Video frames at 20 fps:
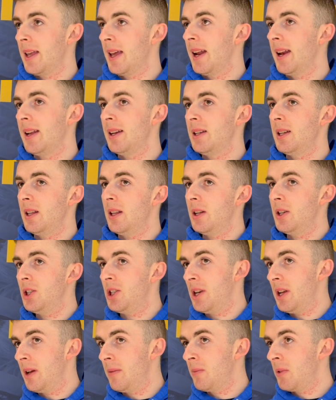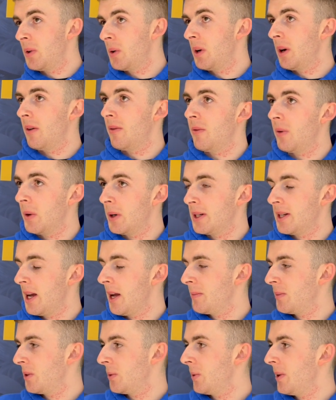get into the gym three or four
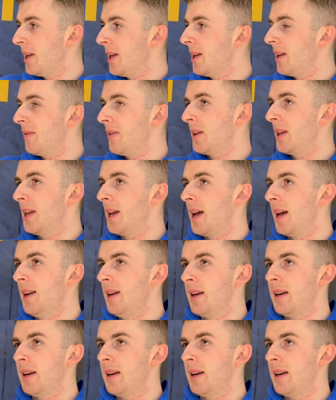times a week if you can.